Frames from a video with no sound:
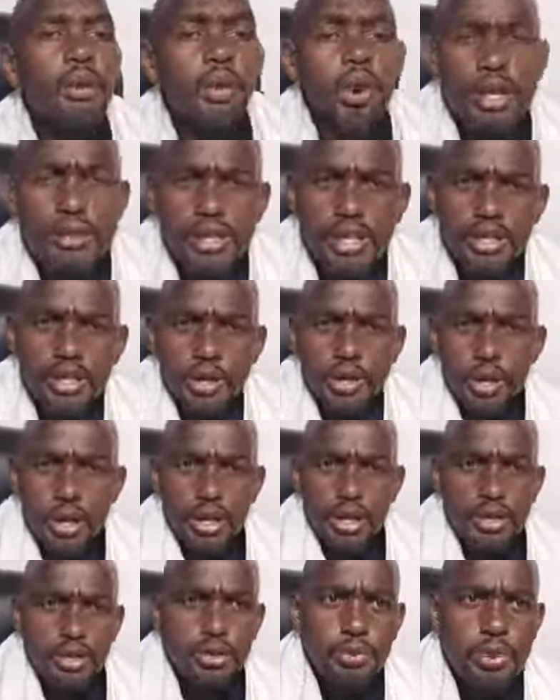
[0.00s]
what a
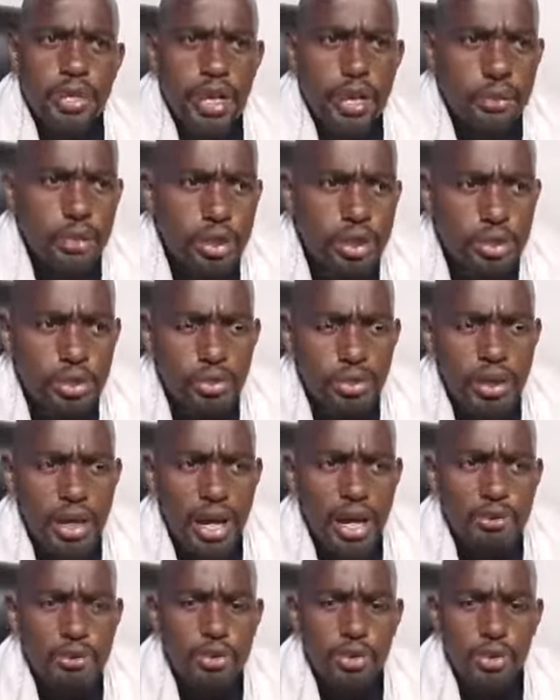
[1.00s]
joy to be able to come